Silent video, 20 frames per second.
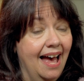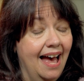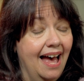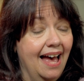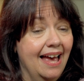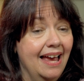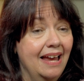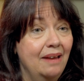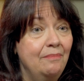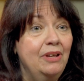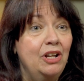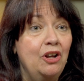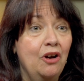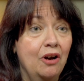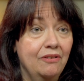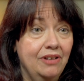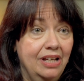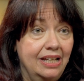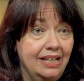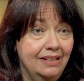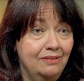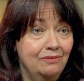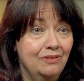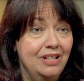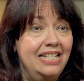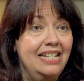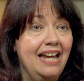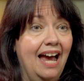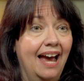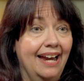I'm an RN
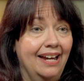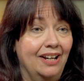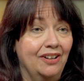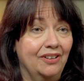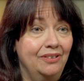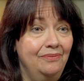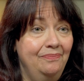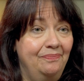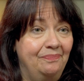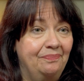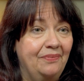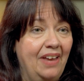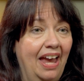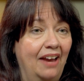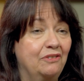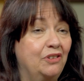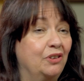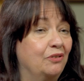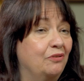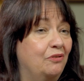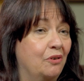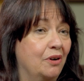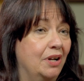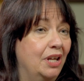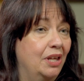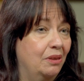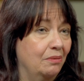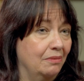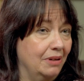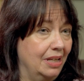retired after
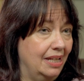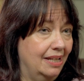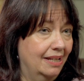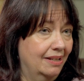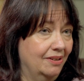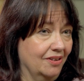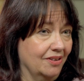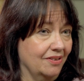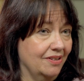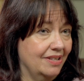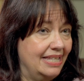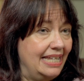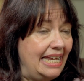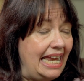43 years,